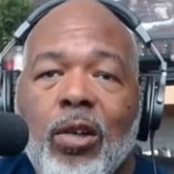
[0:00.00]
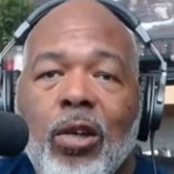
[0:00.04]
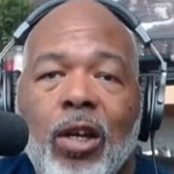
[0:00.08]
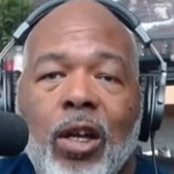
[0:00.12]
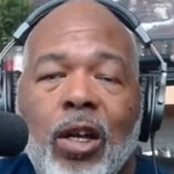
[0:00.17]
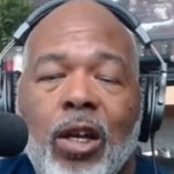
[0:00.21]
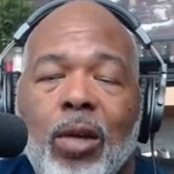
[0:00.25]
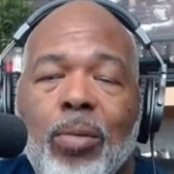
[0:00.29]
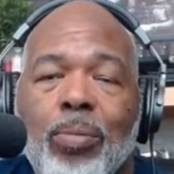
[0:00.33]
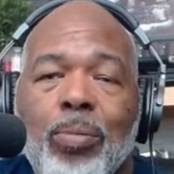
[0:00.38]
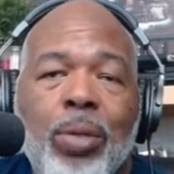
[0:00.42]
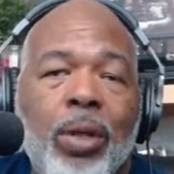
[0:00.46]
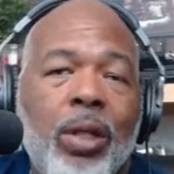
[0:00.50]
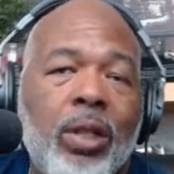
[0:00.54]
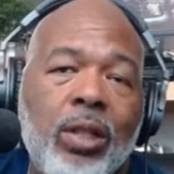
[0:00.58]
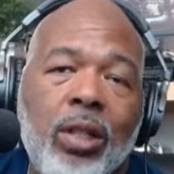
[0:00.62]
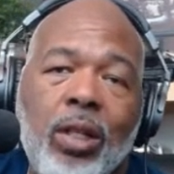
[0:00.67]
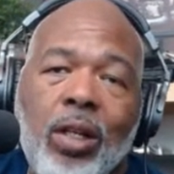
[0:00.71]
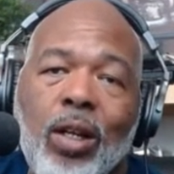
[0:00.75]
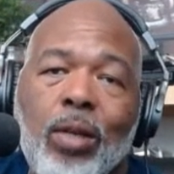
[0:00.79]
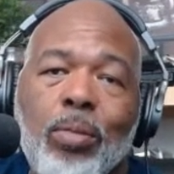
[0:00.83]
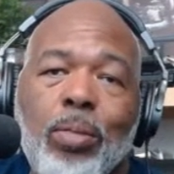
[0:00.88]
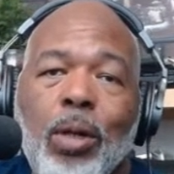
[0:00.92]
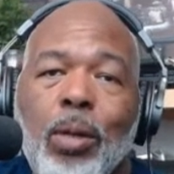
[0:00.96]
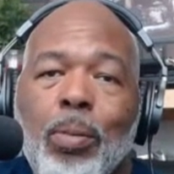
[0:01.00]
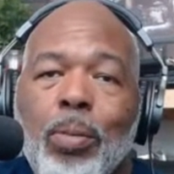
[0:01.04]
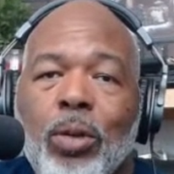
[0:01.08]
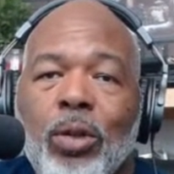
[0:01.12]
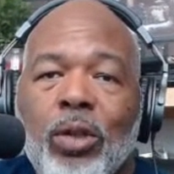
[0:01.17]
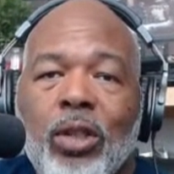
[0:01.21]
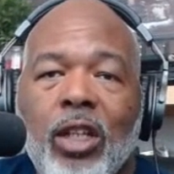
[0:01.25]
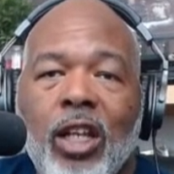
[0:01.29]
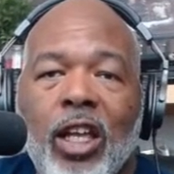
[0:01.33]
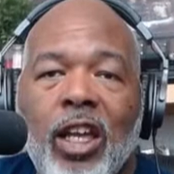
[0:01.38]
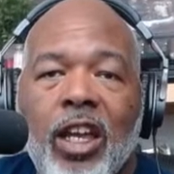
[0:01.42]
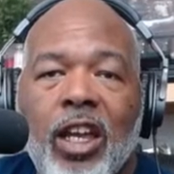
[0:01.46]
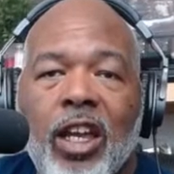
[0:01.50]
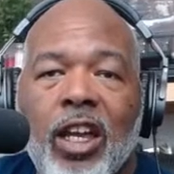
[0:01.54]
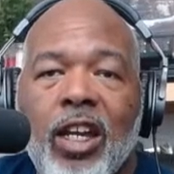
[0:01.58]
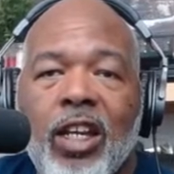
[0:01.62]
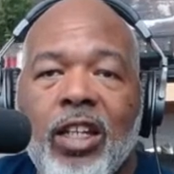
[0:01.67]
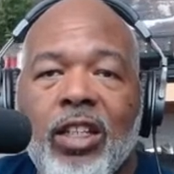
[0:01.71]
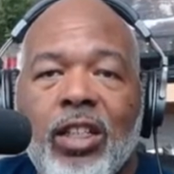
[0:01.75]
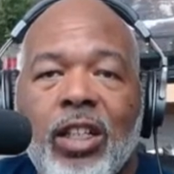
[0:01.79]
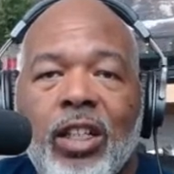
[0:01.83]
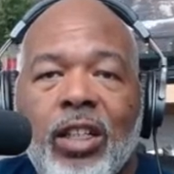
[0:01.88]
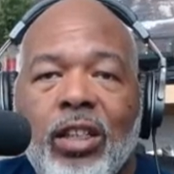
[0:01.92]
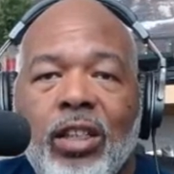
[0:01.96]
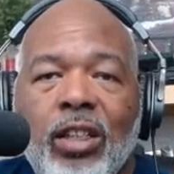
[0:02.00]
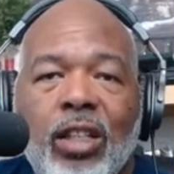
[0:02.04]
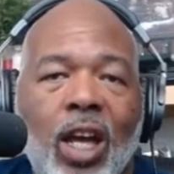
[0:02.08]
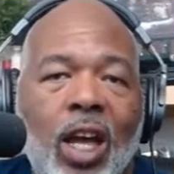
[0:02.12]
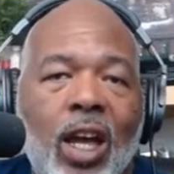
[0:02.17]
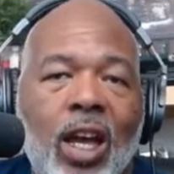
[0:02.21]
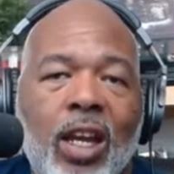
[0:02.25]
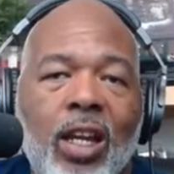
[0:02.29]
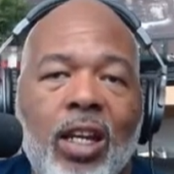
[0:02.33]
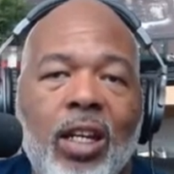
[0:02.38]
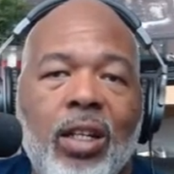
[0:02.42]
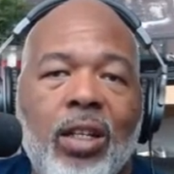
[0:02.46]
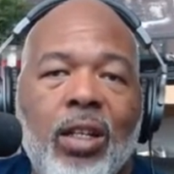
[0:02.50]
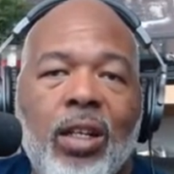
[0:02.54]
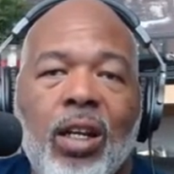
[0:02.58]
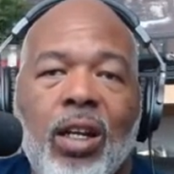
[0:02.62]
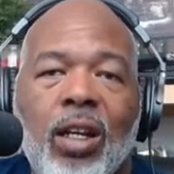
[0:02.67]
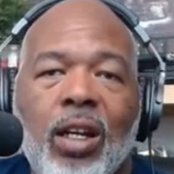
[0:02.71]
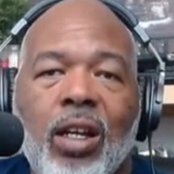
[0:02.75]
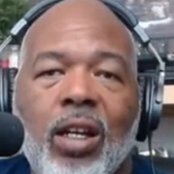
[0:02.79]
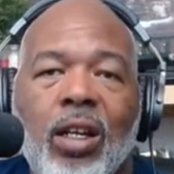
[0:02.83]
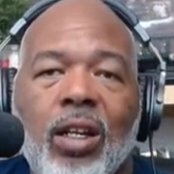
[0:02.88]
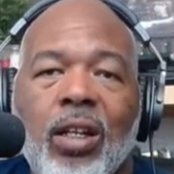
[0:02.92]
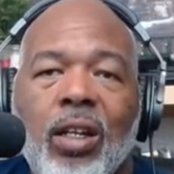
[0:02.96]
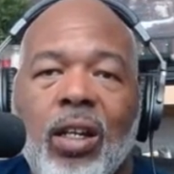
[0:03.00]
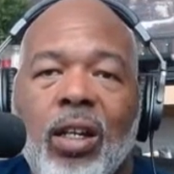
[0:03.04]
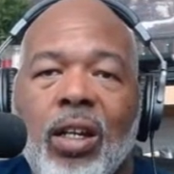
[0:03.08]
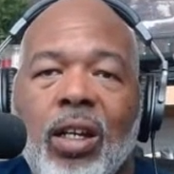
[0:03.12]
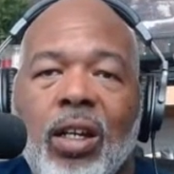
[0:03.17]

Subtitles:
pissing on people's legs and tying